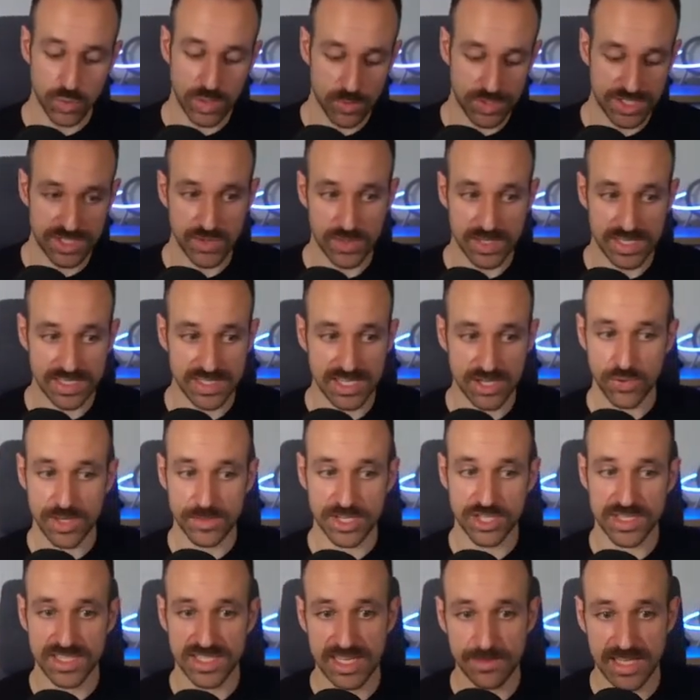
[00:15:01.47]
what I would do is now pretty
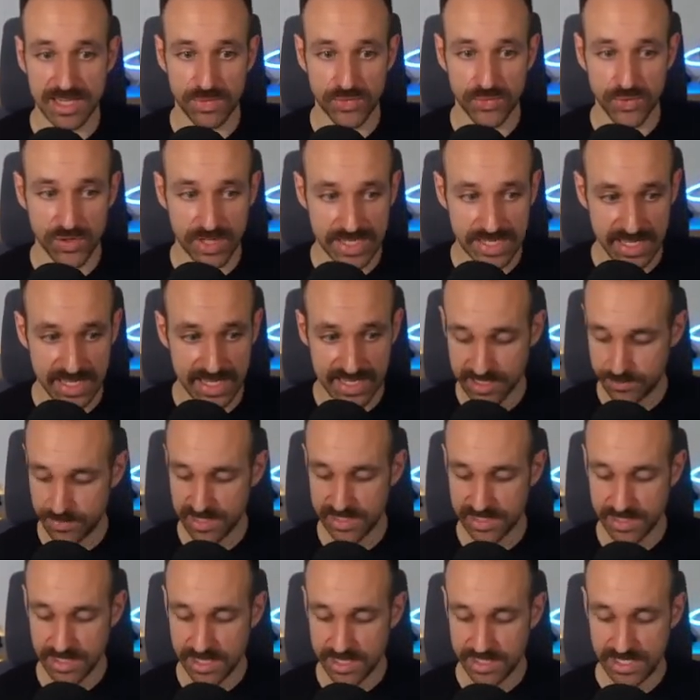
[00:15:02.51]
much the same like before, EAS
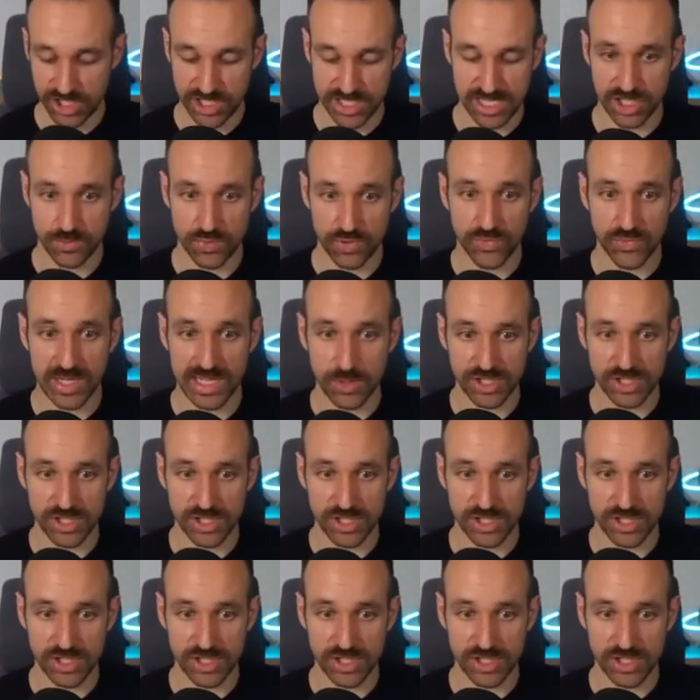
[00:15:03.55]
build profile.